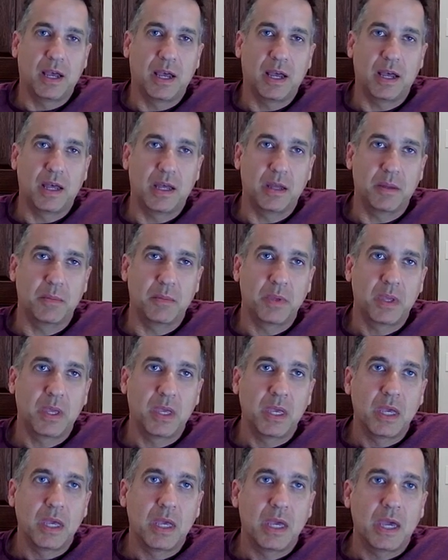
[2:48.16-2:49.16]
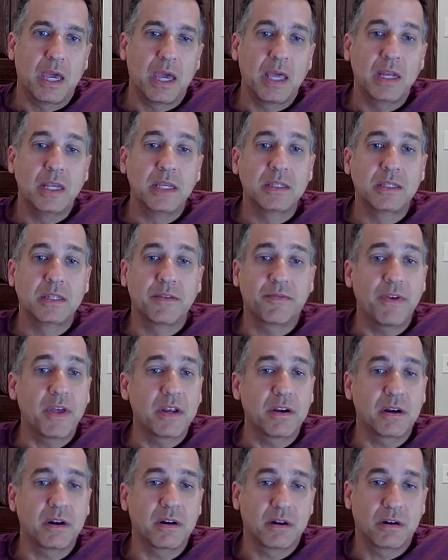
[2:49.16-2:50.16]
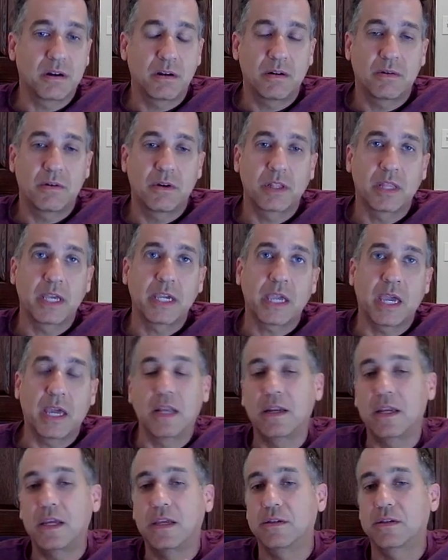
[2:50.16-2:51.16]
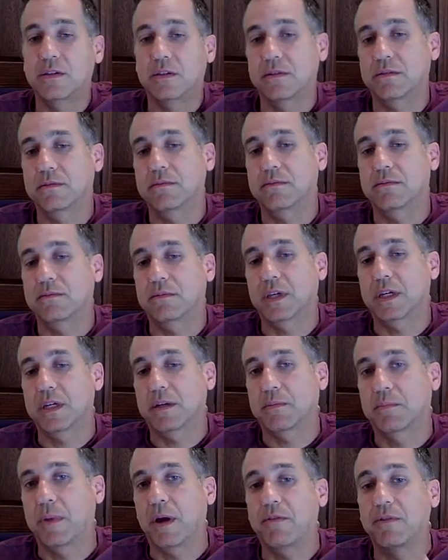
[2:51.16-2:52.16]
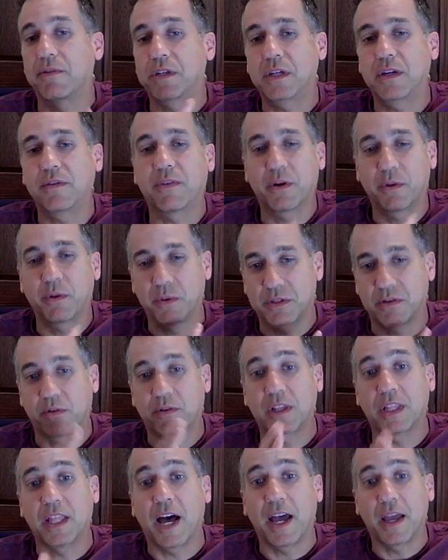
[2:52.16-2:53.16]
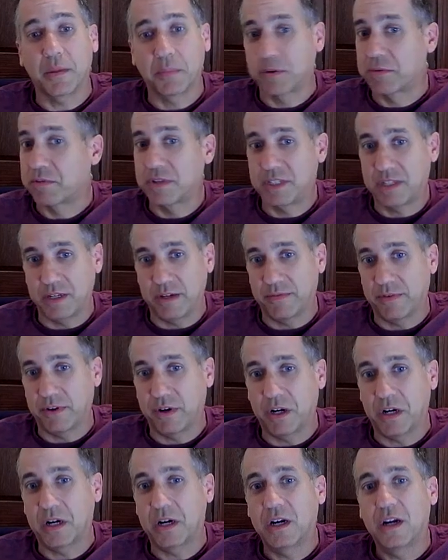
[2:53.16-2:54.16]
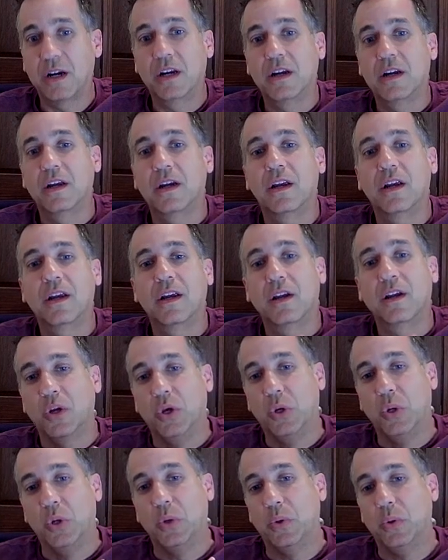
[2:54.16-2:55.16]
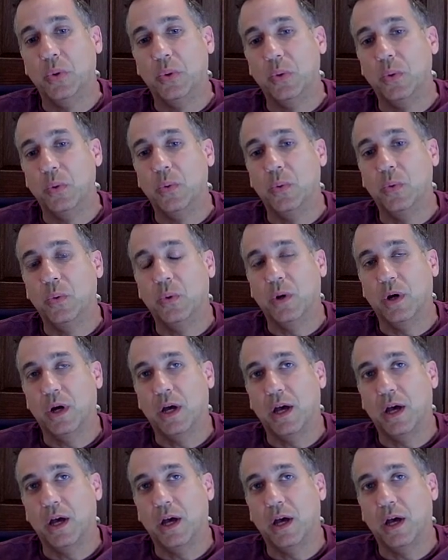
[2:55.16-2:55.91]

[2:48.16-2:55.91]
Um, and his defender, like, and he's like my receiver was a reliable receiver who